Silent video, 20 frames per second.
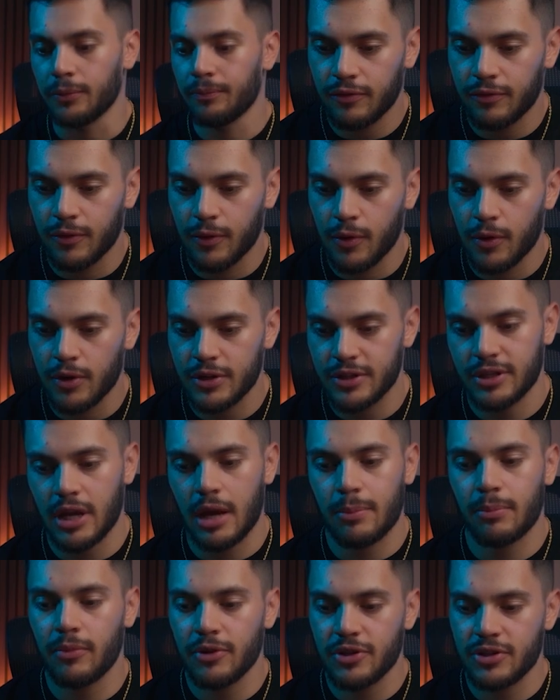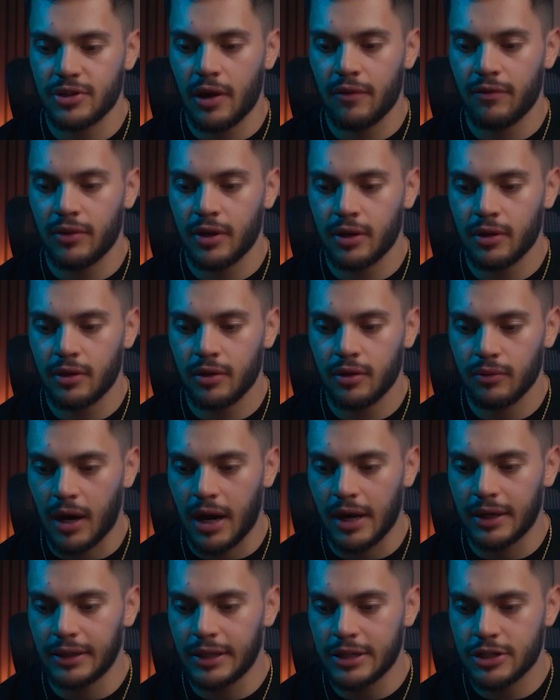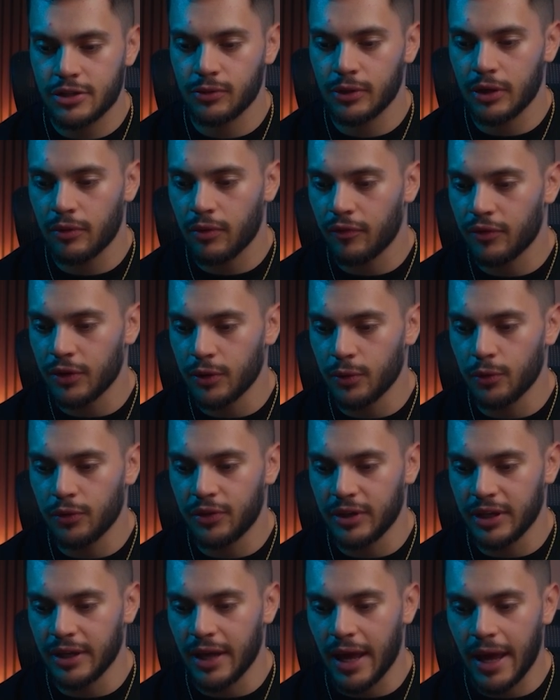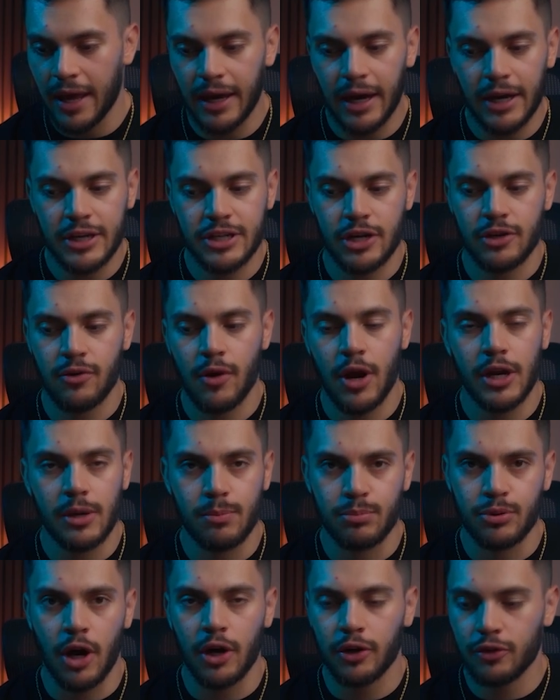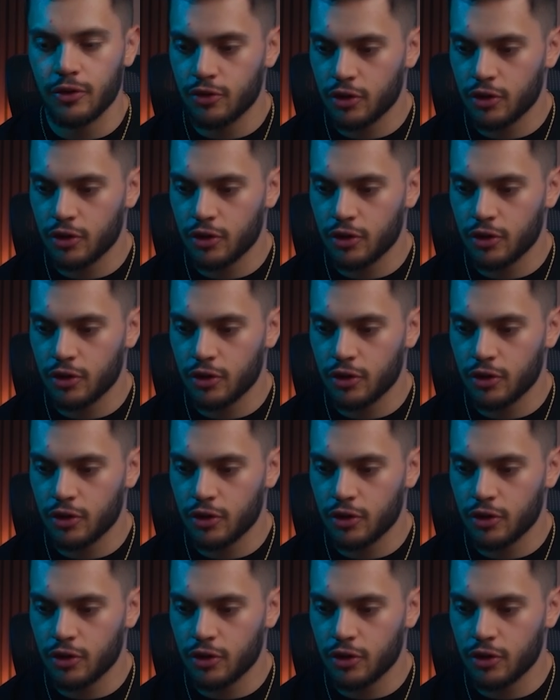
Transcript: For step number 7, I literally review the AI generated product